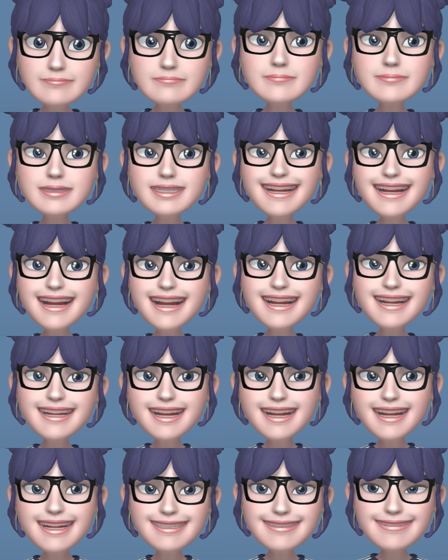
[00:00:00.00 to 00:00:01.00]
Yeah, I just
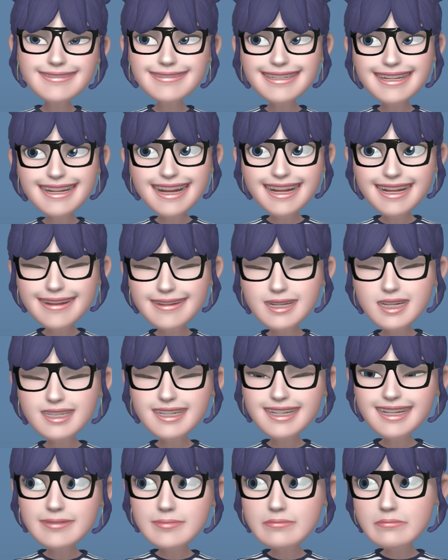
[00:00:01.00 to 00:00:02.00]
drank of
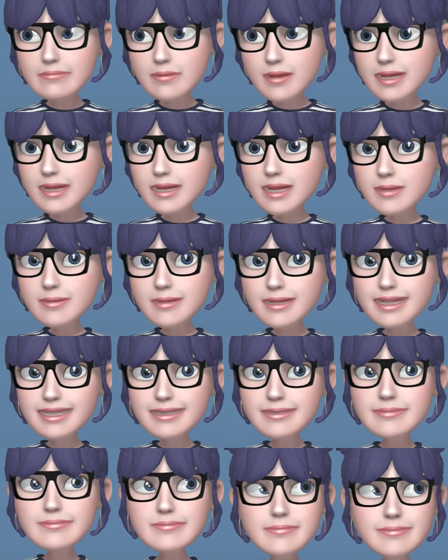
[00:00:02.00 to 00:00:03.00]
water. My throat was
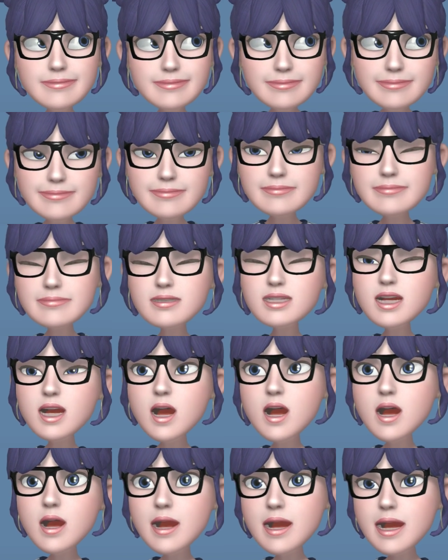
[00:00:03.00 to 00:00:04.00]

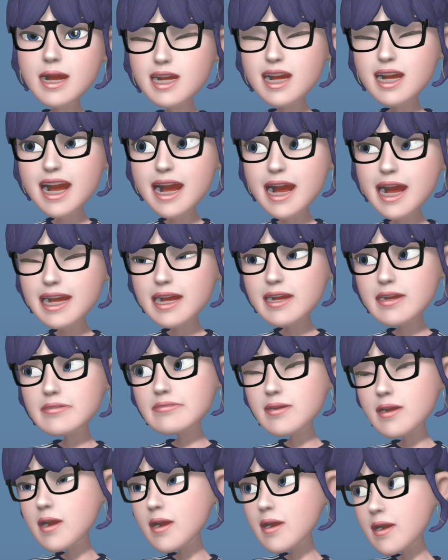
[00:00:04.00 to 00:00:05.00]
scratchy,
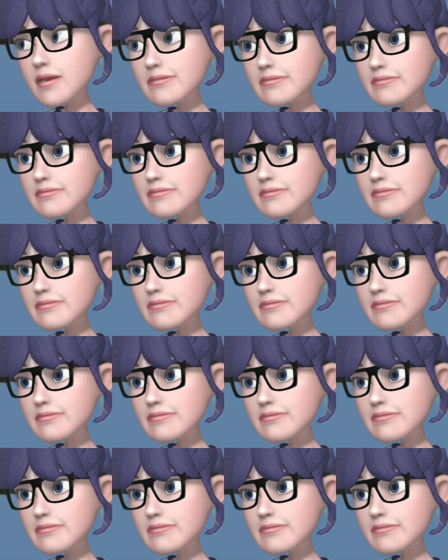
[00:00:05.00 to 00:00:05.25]
but I